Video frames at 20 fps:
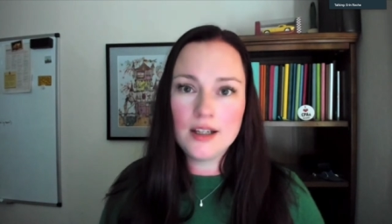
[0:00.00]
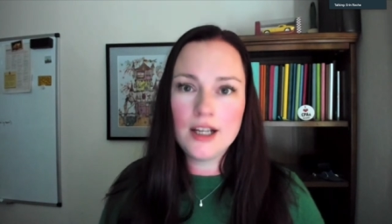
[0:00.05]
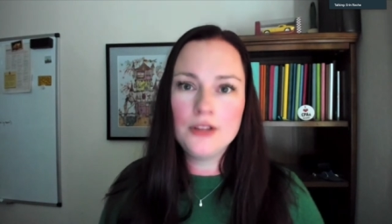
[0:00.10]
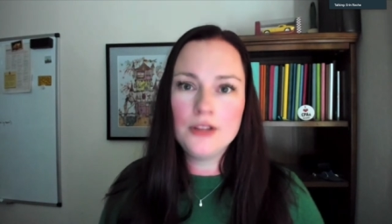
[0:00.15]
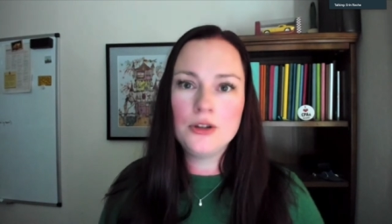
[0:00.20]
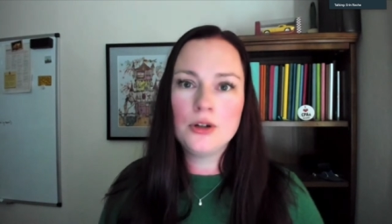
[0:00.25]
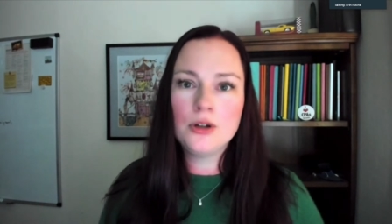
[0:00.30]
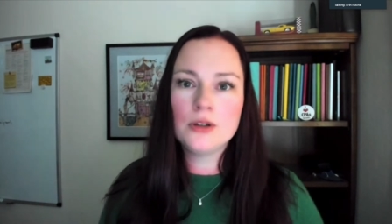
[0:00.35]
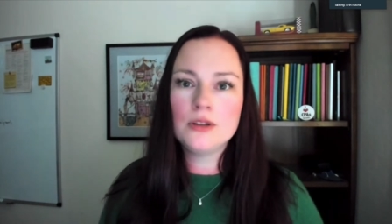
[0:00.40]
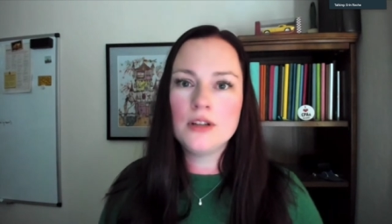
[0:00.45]
And
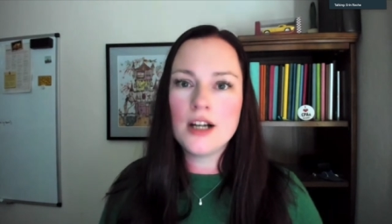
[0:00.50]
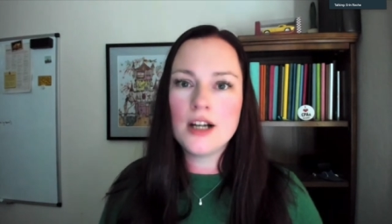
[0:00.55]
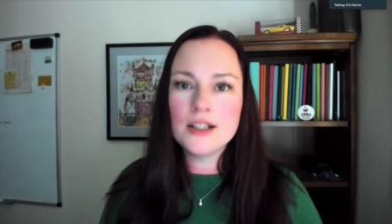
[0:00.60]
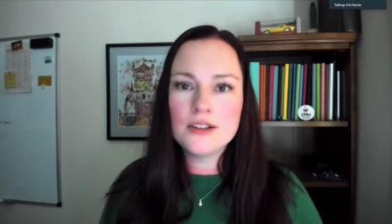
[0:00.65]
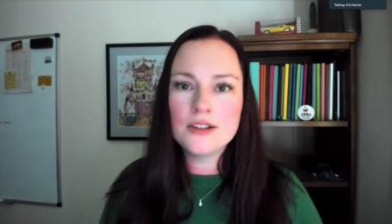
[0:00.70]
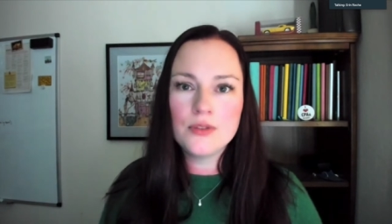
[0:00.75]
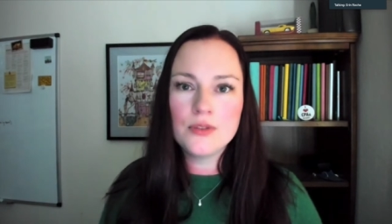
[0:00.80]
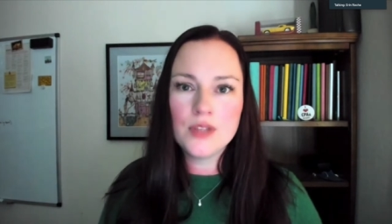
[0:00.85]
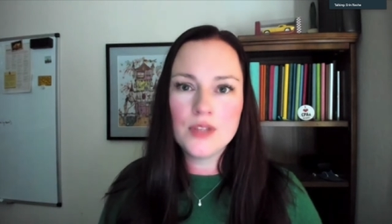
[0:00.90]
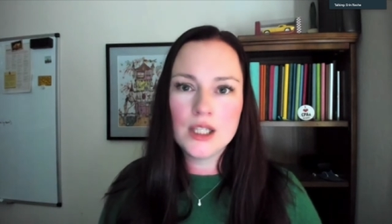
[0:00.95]
there are lots
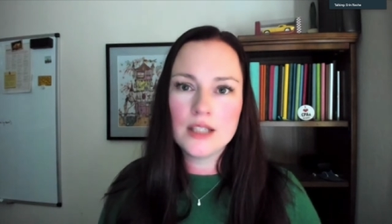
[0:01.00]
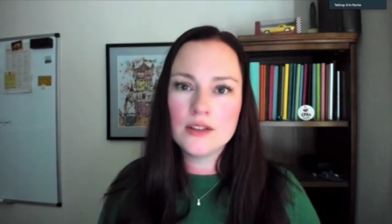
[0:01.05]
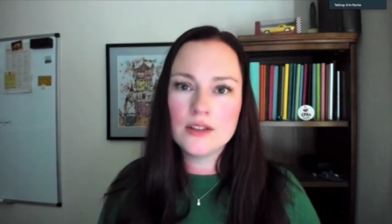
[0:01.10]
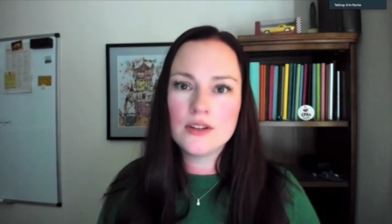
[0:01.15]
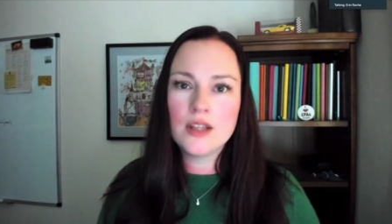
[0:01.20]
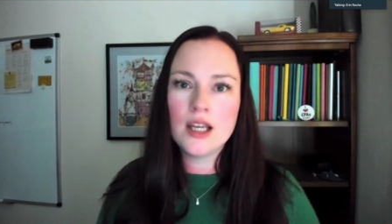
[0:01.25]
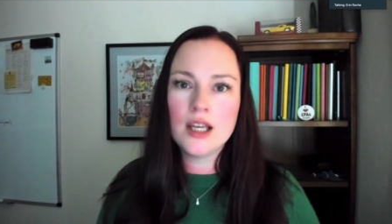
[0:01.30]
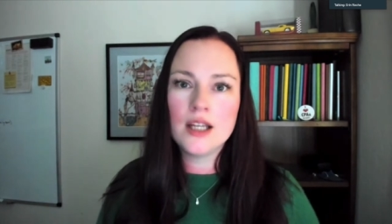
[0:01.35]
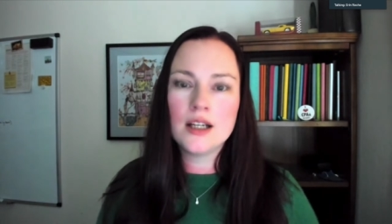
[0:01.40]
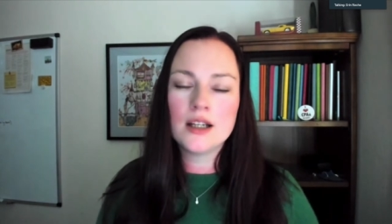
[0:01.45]
of things
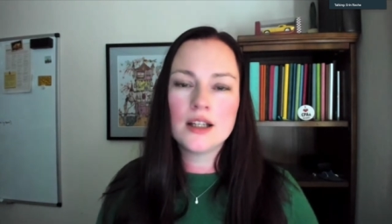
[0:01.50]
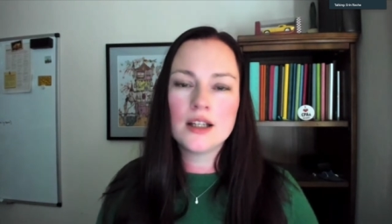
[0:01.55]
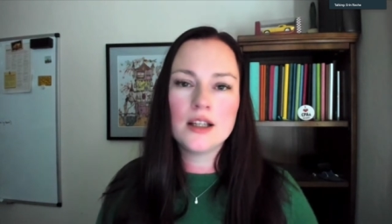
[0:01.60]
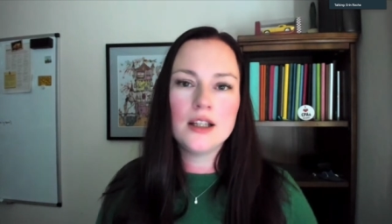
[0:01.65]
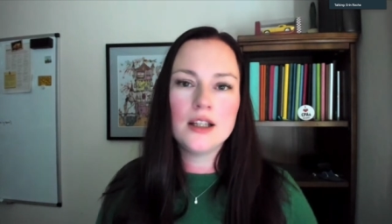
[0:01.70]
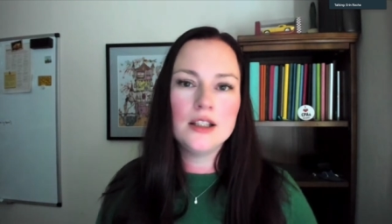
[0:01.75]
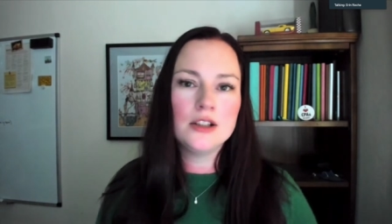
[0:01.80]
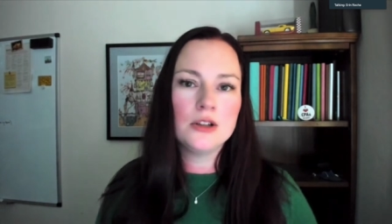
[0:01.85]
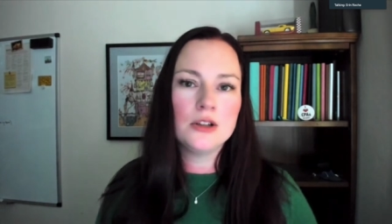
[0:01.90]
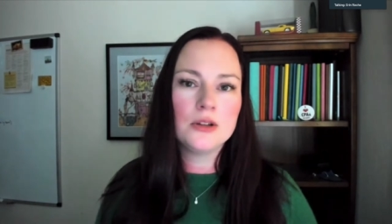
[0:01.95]
that
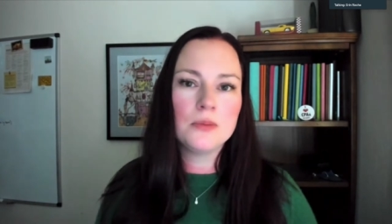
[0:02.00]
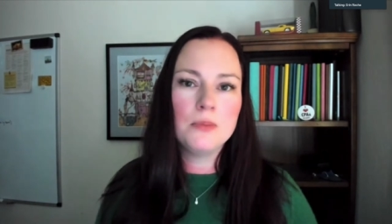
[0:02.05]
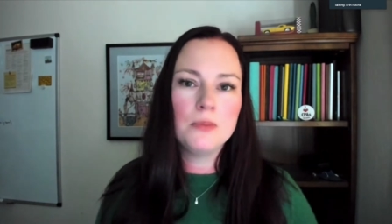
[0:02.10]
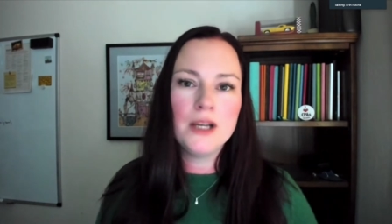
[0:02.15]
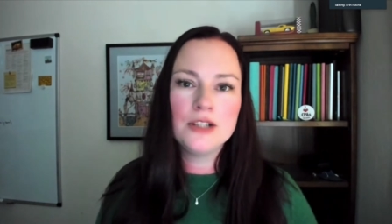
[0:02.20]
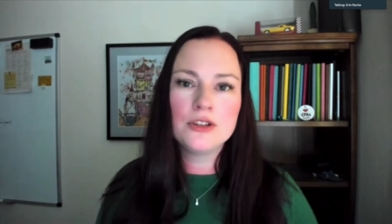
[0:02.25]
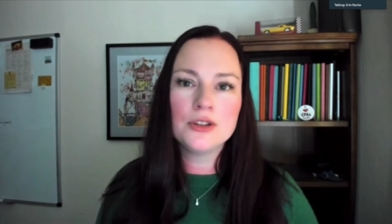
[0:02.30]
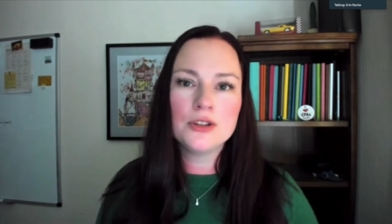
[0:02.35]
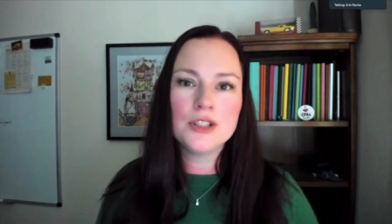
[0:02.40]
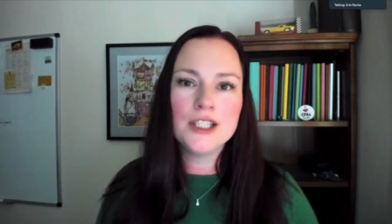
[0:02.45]

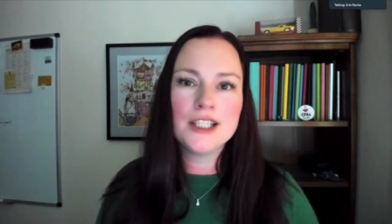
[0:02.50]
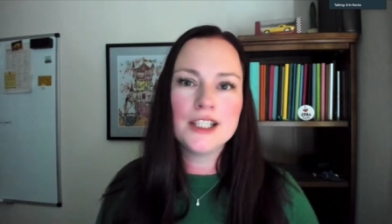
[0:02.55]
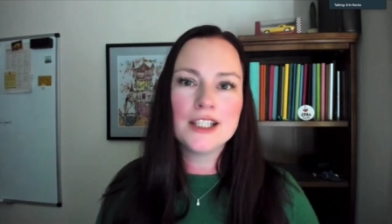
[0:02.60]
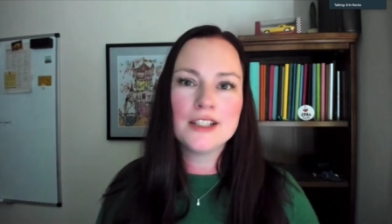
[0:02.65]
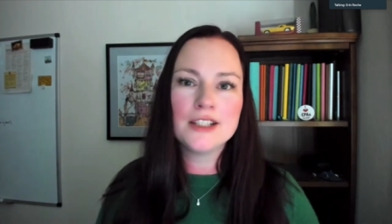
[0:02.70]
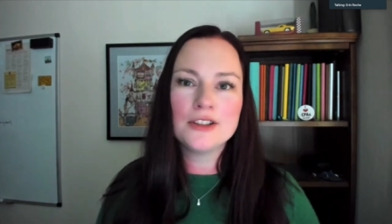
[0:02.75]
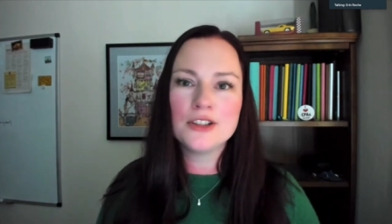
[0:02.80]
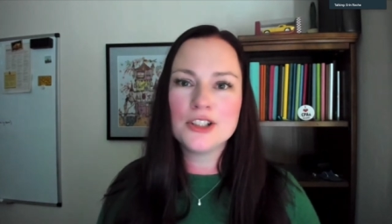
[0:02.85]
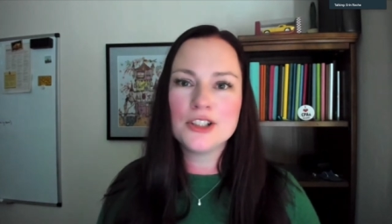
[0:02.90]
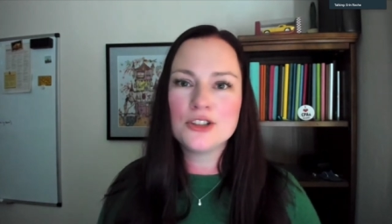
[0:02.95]
mentally
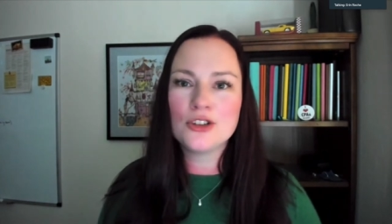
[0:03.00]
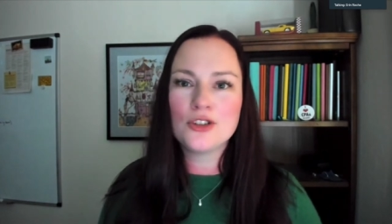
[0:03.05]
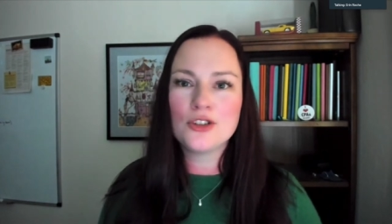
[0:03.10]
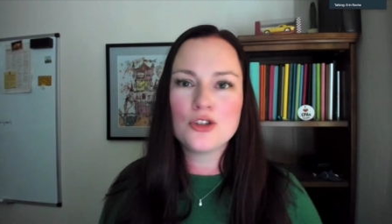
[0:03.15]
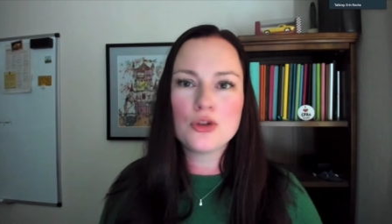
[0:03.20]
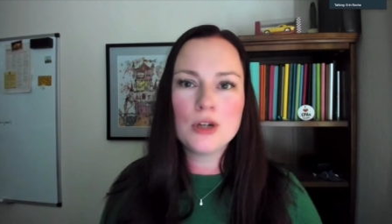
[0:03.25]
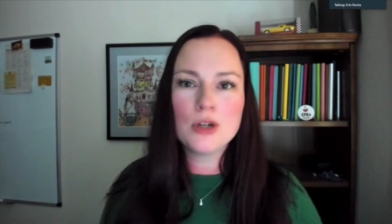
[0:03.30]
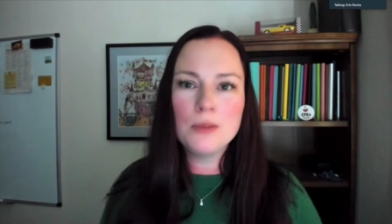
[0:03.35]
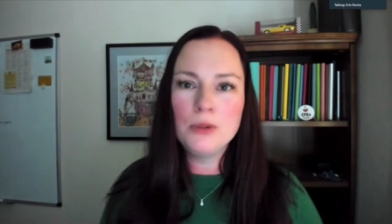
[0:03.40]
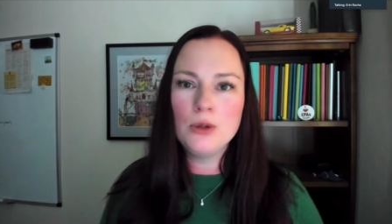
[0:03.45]
can just
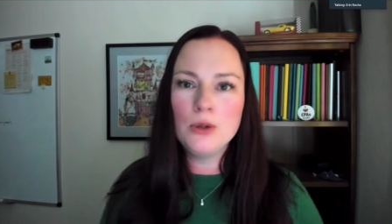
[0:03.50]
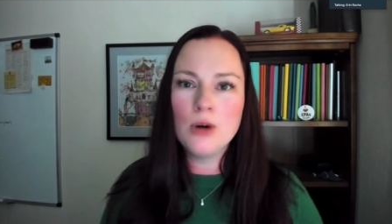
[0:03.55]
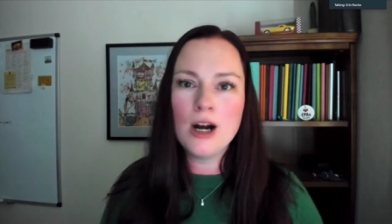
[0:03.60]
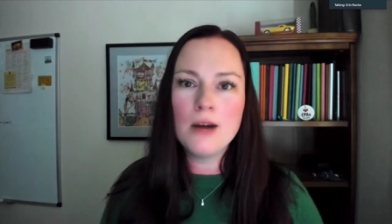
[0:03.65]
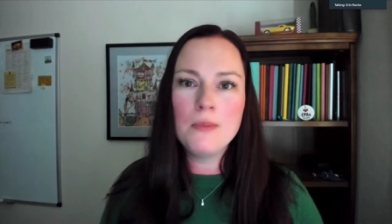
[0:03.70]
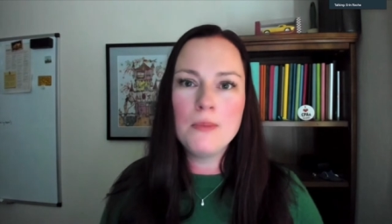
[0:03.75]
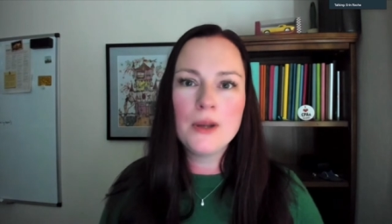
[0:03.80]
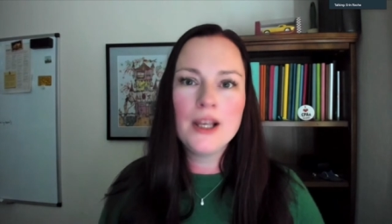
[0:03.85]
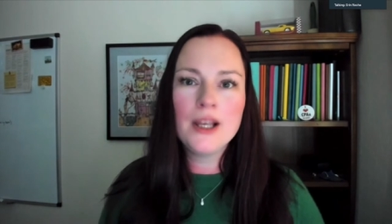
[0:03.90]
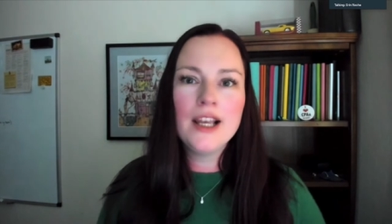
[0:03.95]
trip you
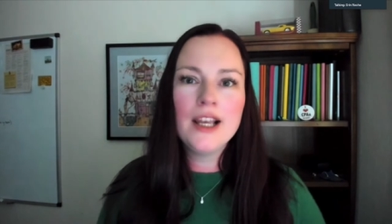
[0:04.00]
up.